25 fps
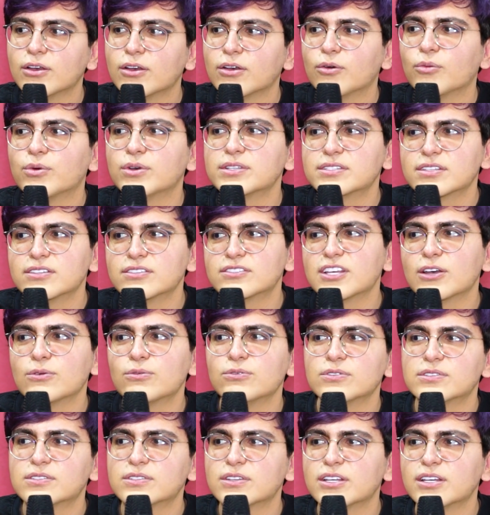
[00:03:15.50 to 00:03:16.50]
Well, since I
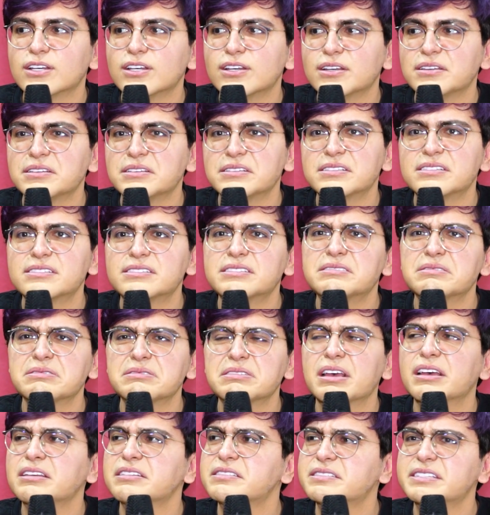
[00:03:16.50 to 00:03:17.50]
was
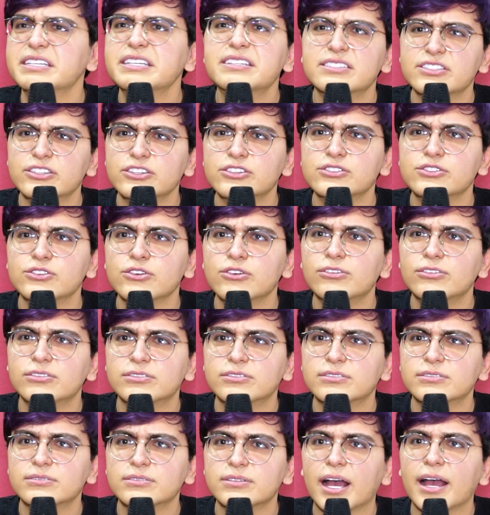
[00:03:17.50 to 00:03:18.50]
6 years
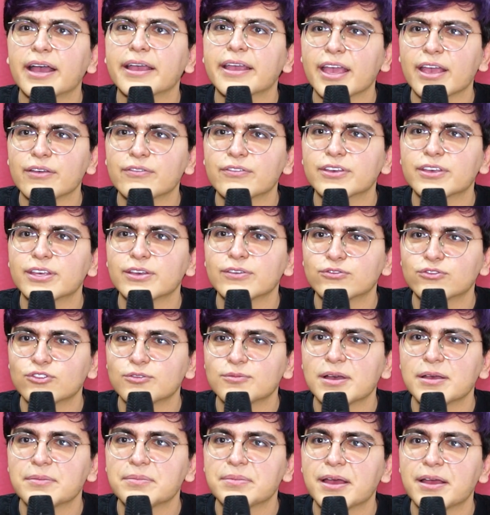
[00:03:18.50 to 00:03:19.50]
old, I gave a gift to
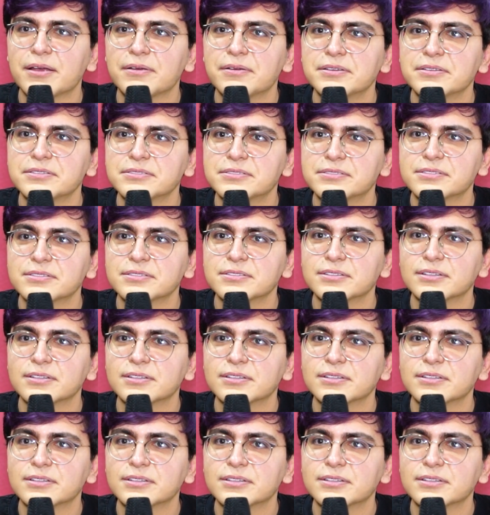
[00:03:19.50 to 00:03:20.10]
my parents.